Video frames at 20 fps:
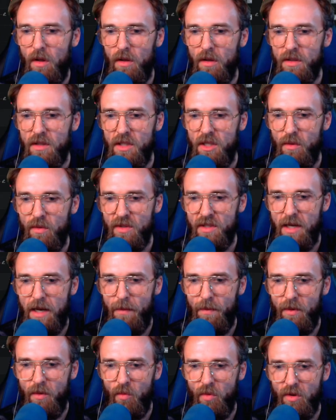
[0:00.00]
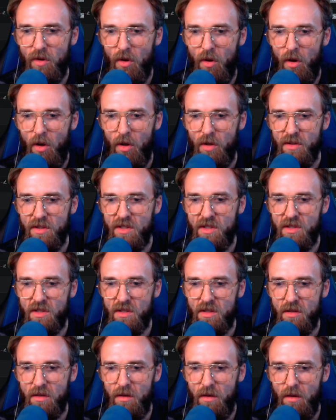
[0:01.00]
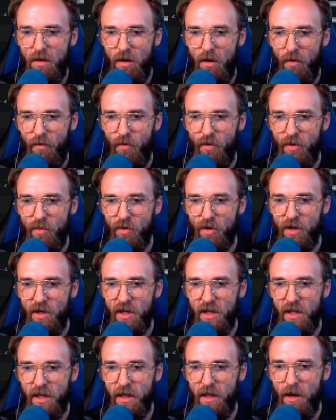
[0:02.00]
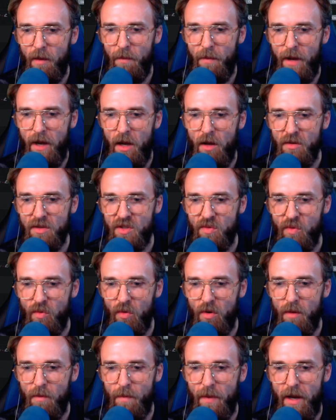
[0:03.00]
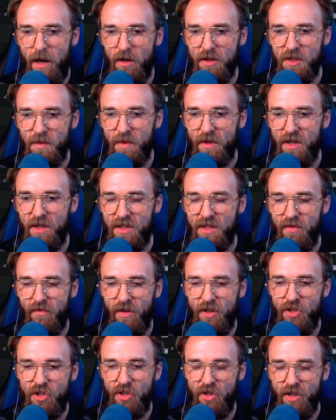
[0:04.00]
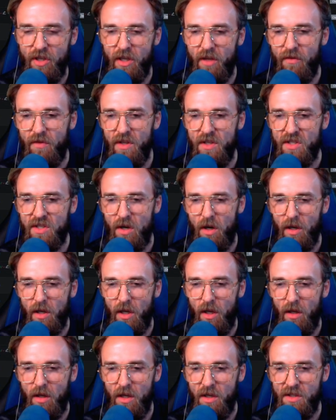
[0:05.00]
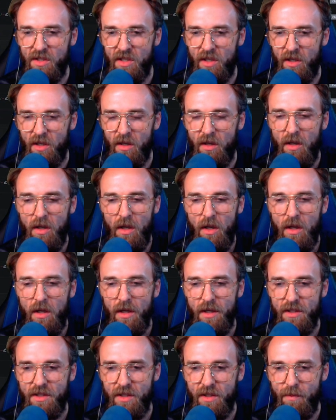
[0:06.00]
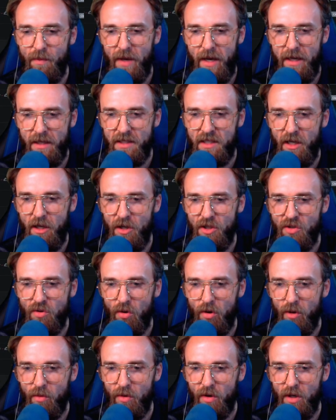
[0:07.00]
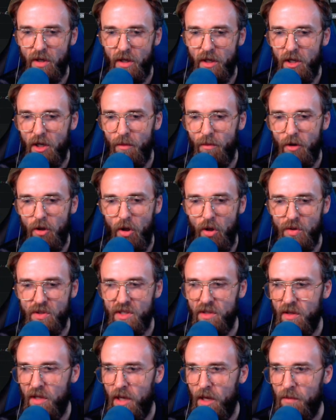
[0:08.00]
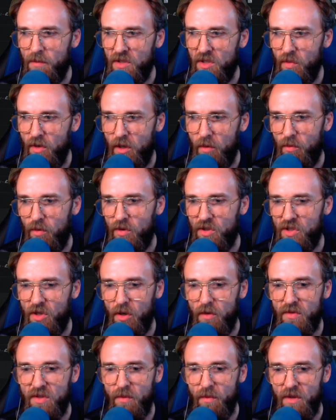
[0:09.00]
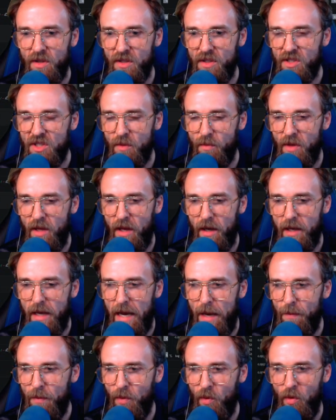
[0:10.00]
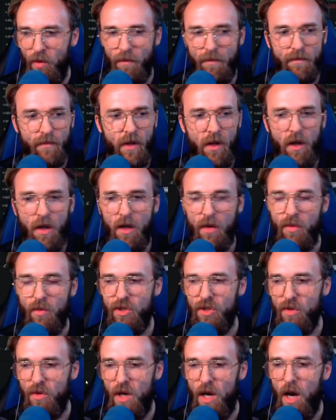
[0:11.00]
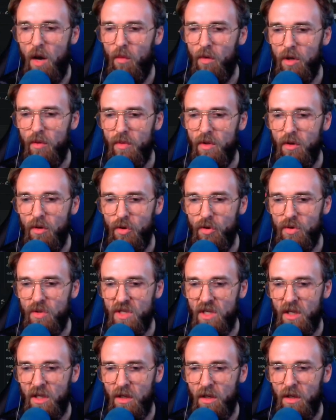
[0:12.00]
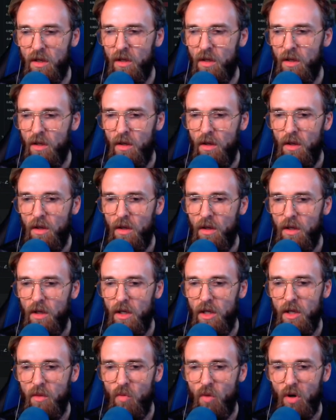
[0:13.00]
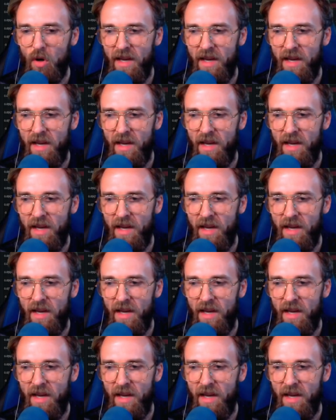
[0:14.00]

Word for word: Let's see what's happening with the alts. Hopefully, we're gonna get a bounce. We want to bounce because eventually, if these start getting into into bad territory, we're gonna end up closing them so we can preserve some of the some of that capital. We do not want to be losing any more